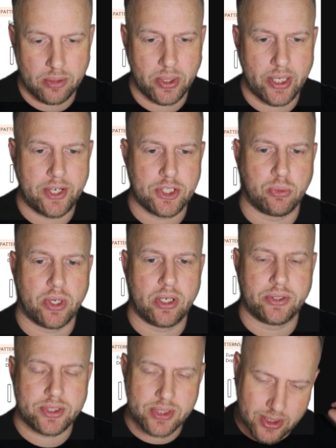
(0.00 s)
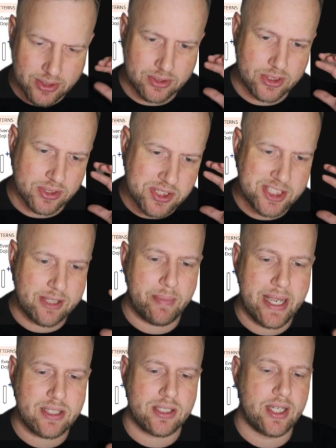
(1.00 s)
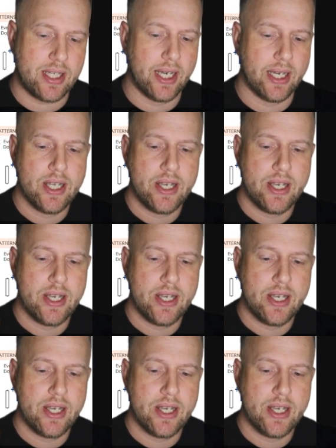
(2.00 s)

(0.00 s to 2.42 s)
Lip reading: But I just wanted to cement to you